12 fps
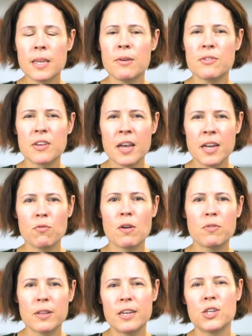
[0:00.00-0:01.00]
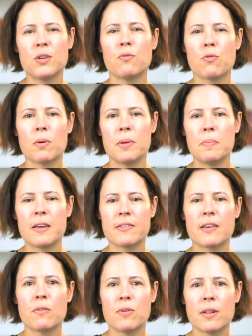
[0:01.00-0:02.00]
it was a kind of revelation for me
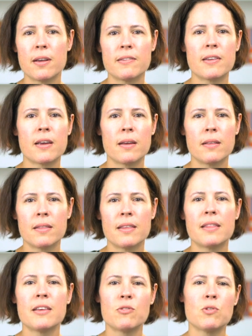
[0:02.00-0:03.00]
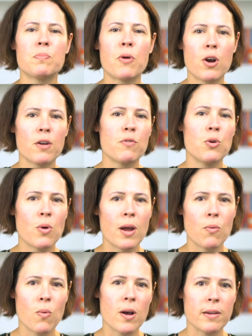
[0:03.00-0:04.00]
because I realized that this was part of who
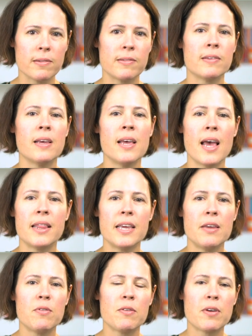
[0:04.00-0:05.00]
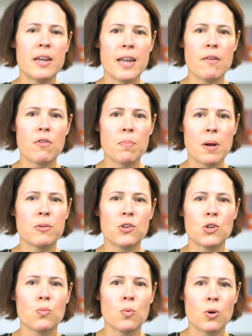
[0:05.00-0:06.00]
I was. And that even if I never
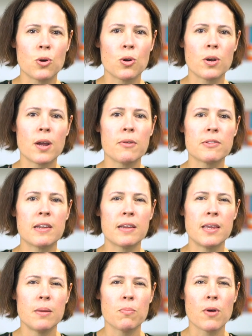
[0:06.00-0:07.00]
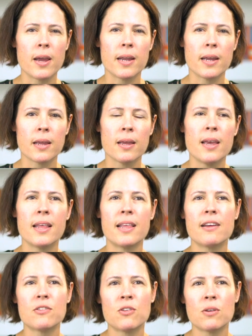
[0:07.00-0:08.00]
published a word, I was going to keep writing. And
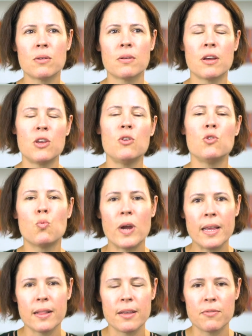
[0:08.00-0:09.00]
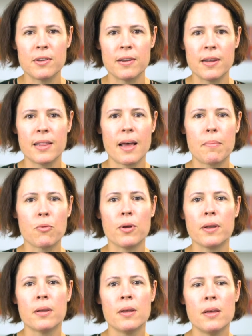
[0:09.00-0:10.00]
that took a huge weight lifted at that
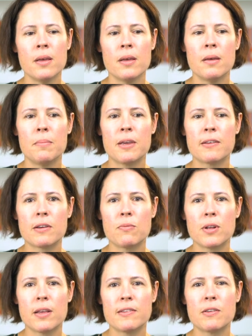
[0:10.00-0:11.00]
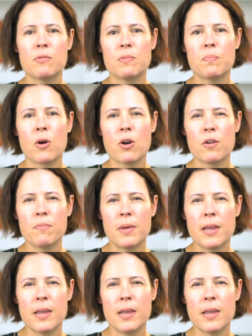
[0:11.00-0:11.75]
point because I realized it was part of